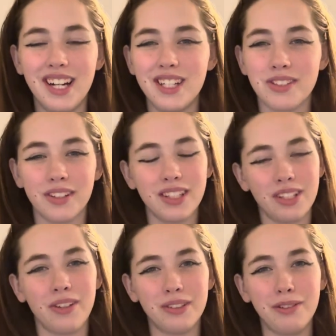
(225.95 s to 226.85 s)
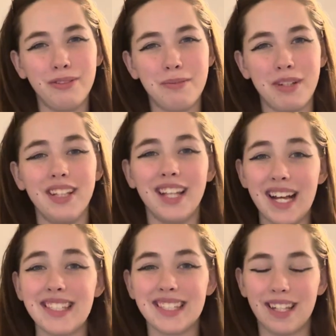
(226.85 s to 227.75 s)
So the total would be
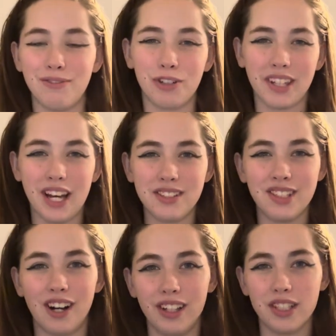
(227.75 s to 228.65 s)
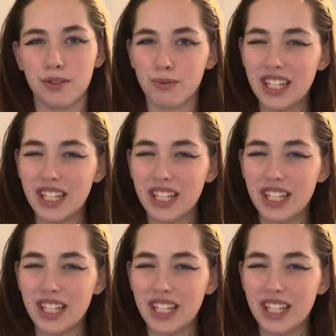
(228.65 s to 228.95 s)
less than $4,000,